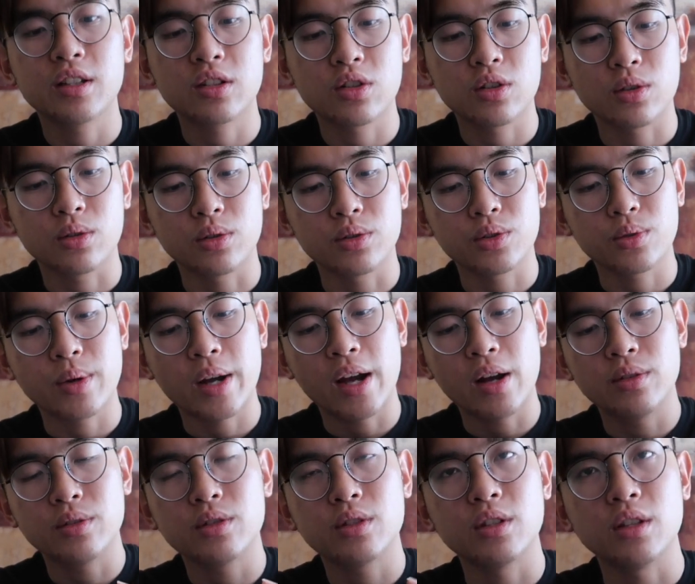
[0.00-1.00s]
that circles
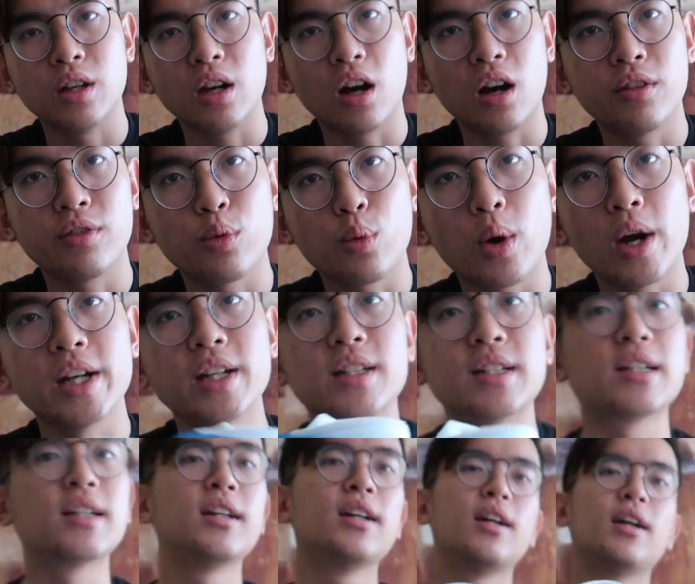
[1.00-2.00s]
around to the
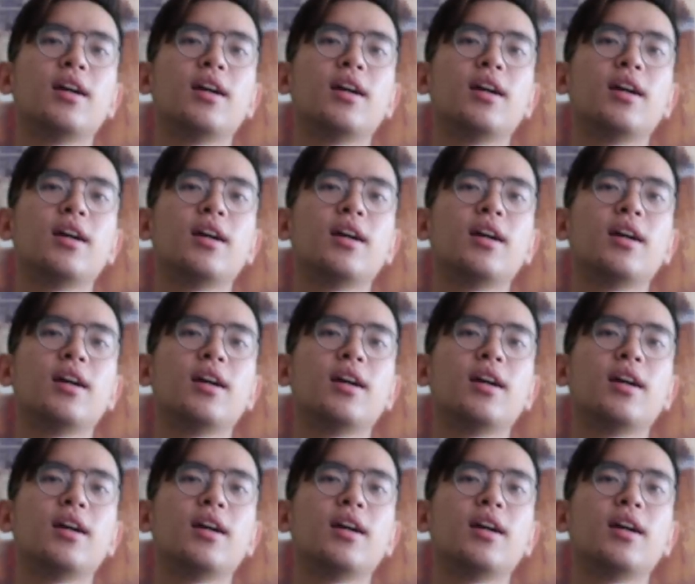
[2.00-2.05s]
Off-White.